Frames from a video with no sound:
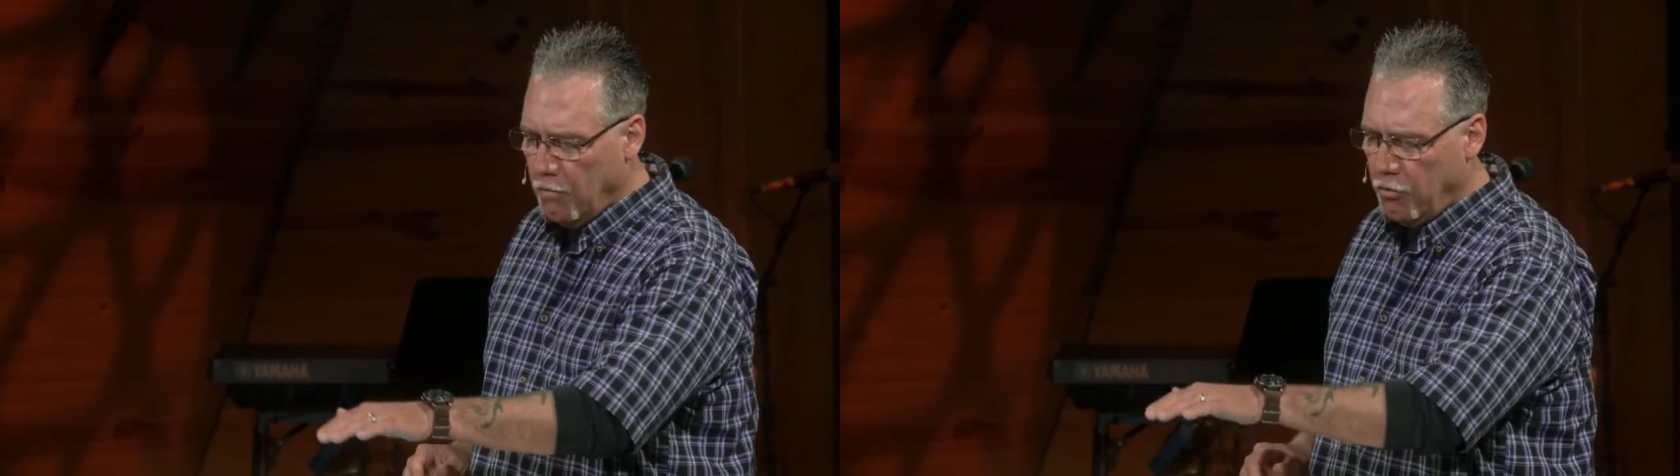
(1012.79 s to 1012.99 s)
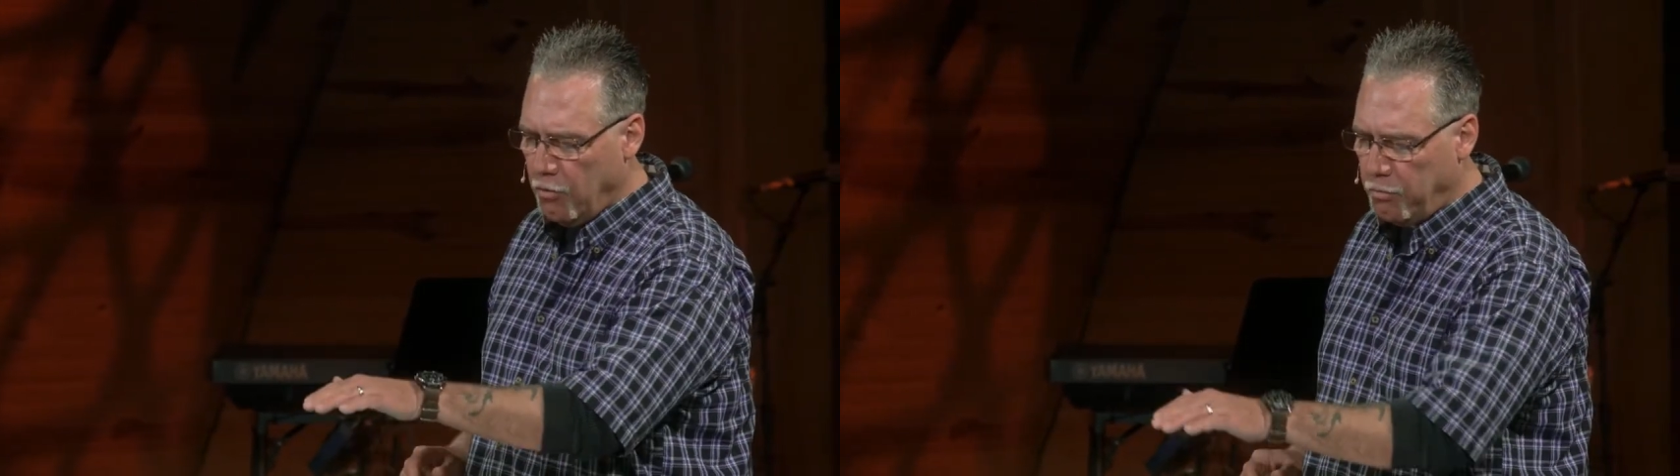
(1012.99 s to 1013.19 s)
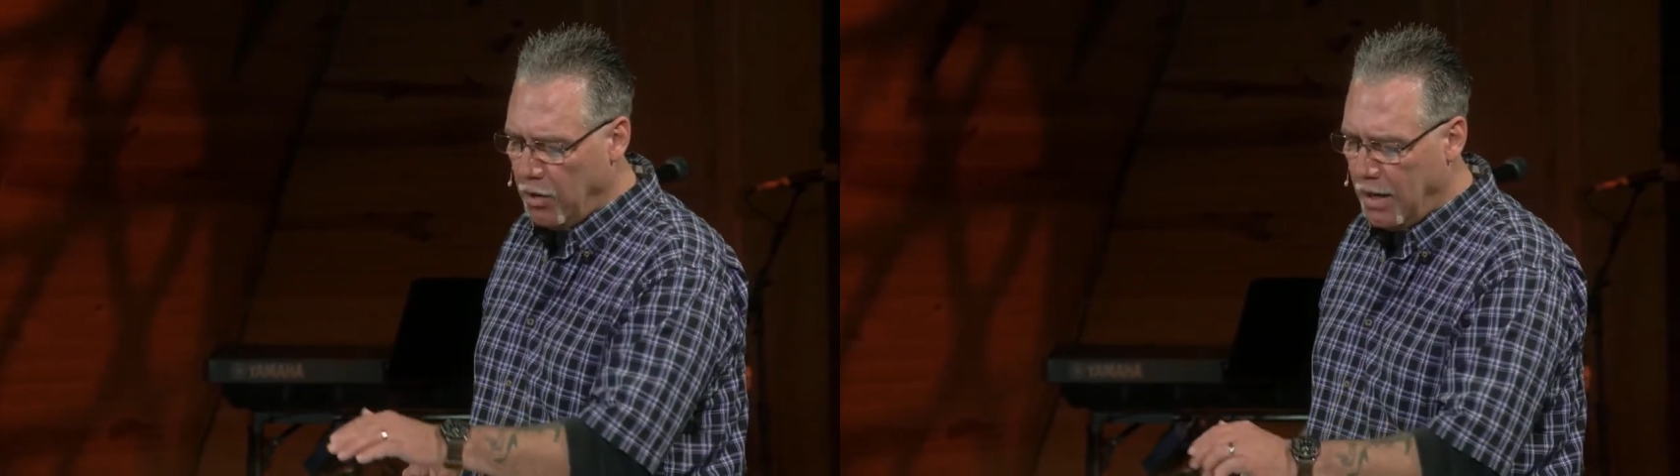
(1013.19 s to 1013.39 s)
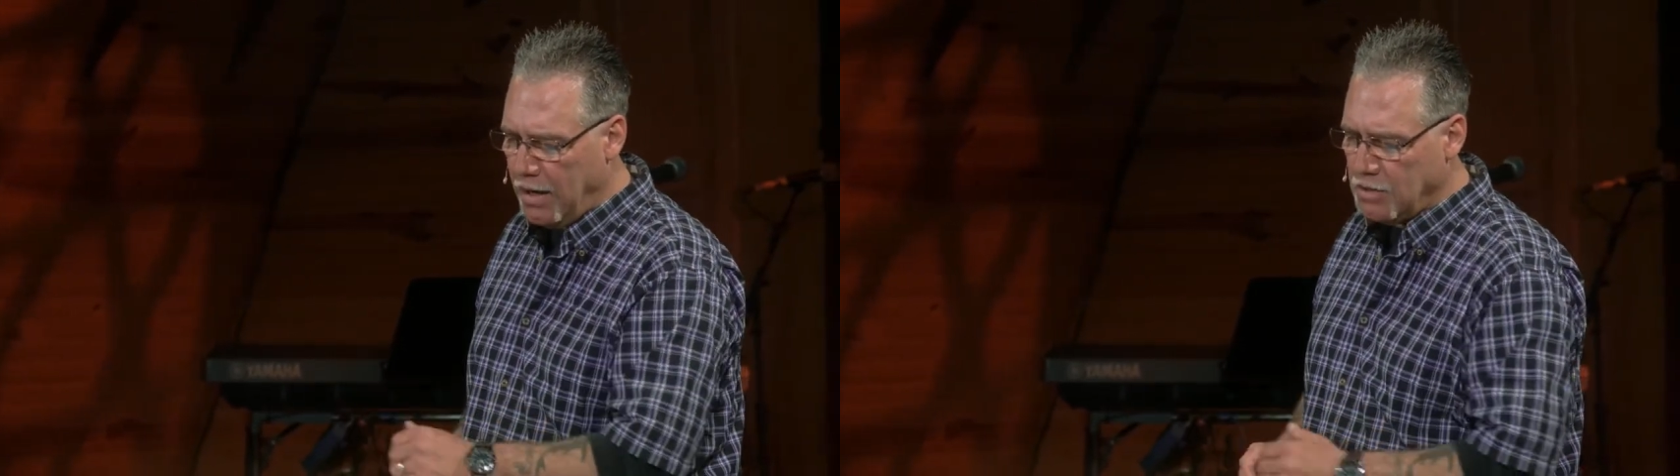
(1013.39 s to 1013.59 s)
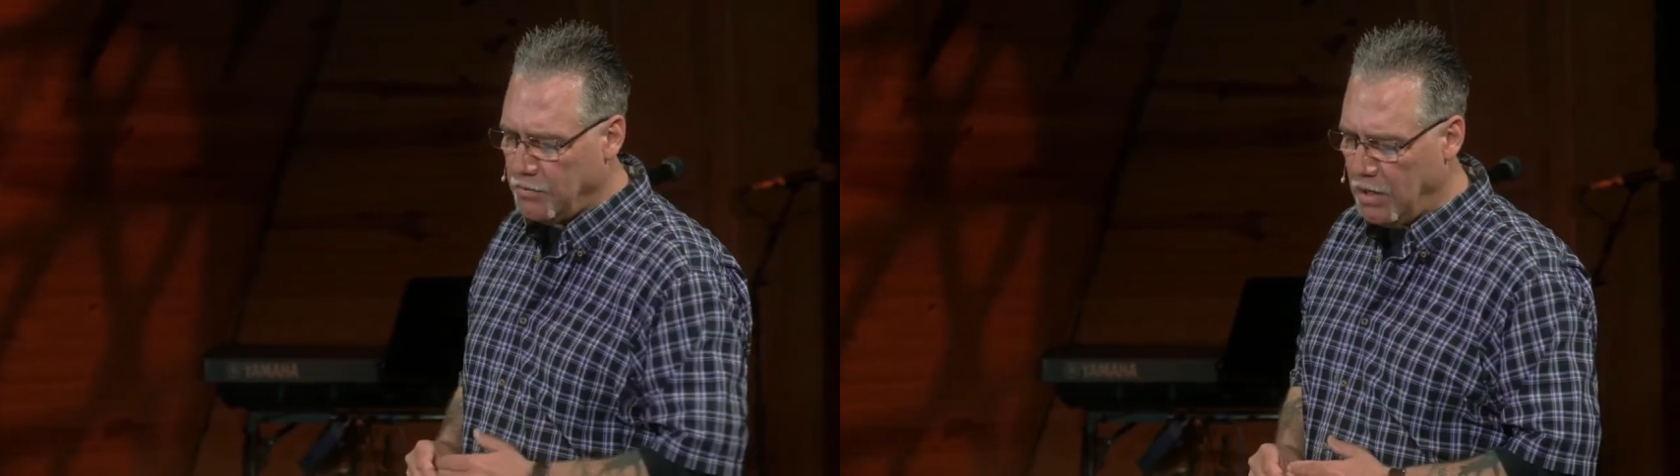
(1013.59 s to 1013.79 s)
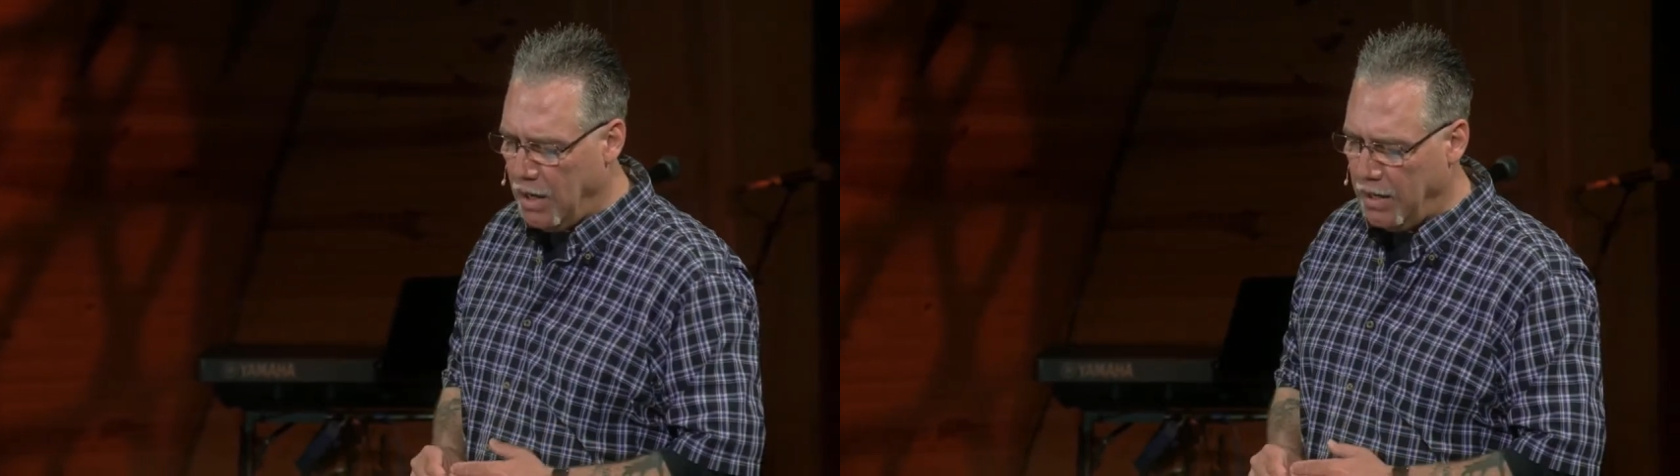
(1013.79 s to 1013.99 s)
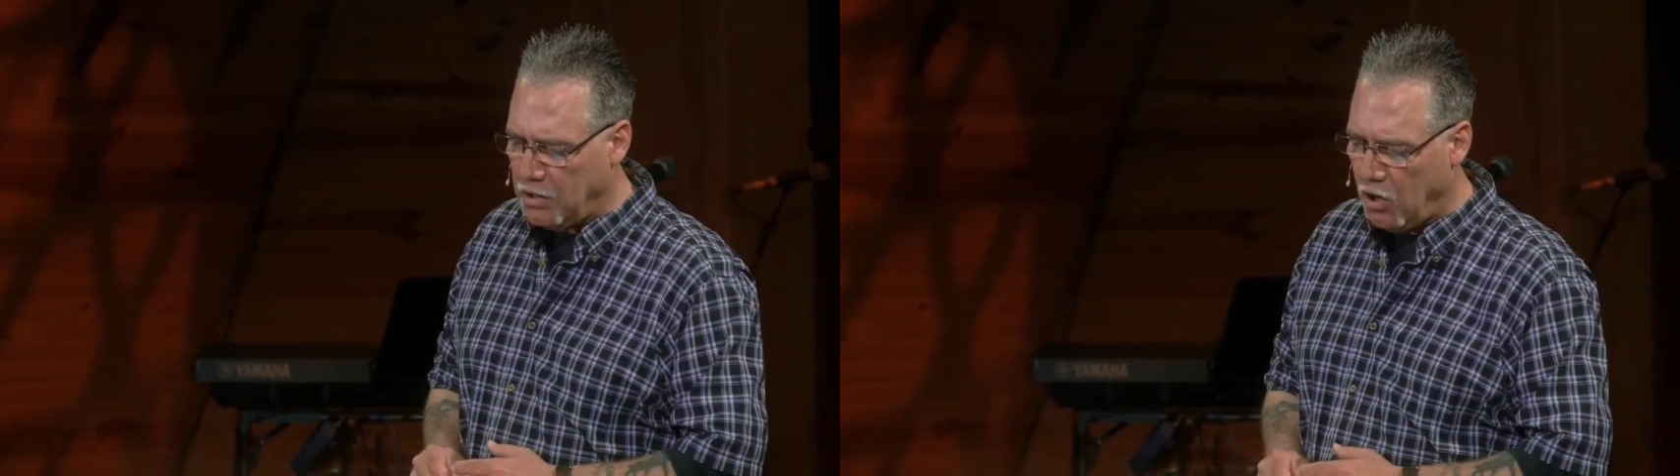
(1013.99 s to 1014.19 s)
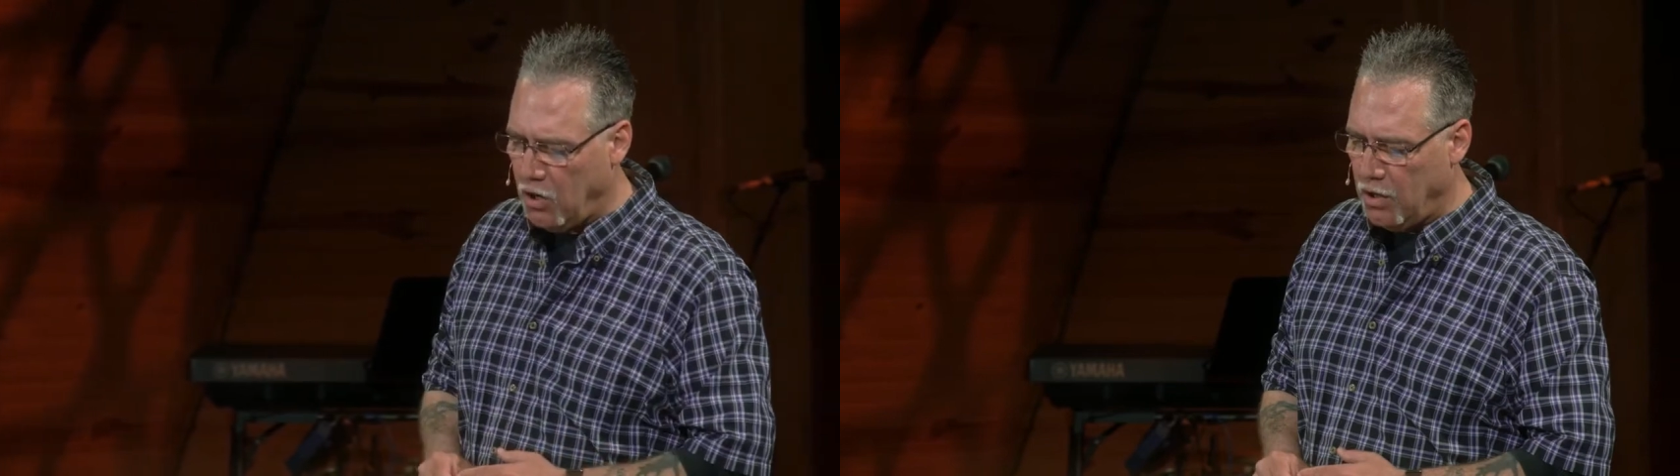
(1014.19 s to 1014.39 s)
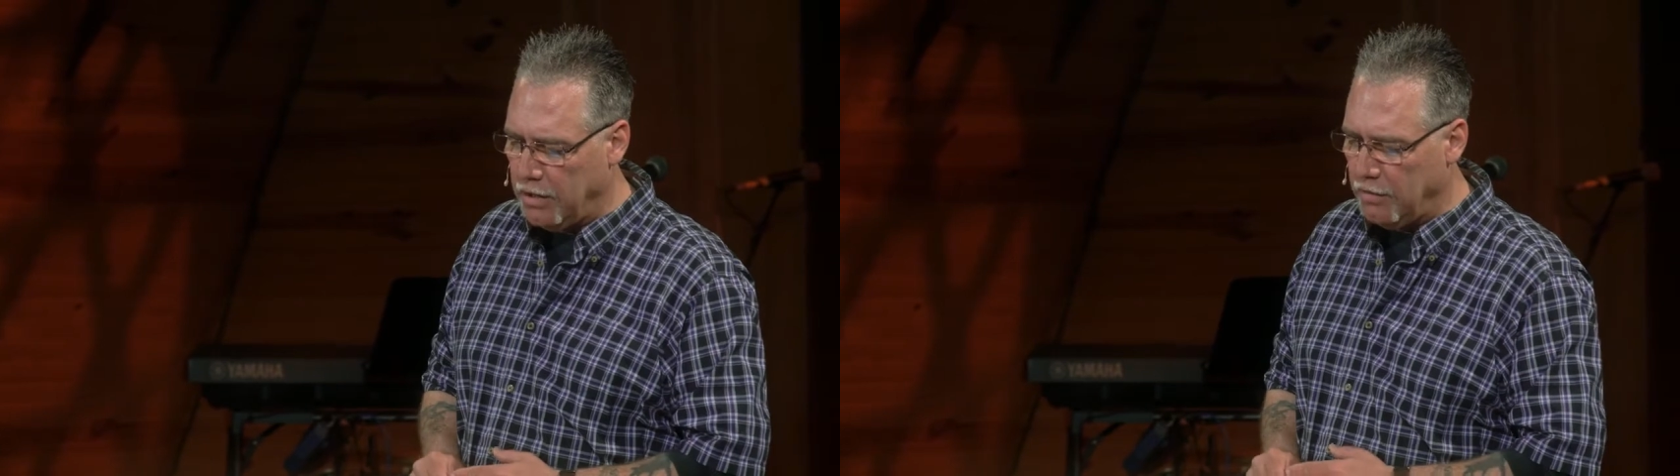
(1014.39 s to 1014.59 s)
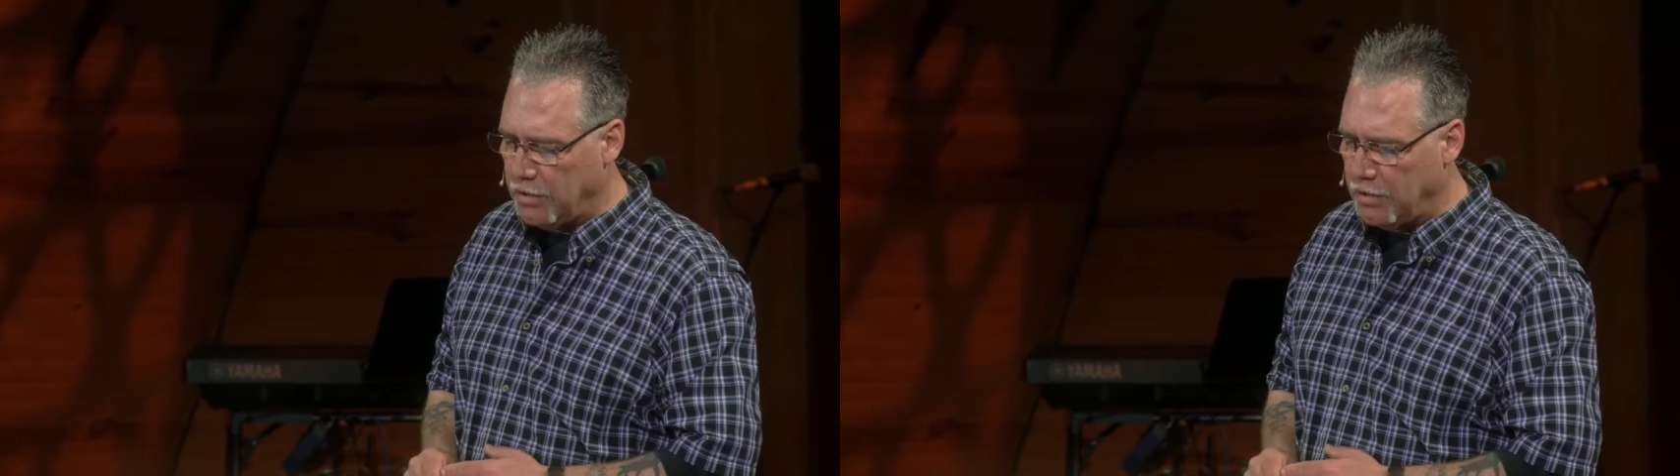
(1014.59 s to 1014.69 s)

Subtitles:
for the prize of the high calling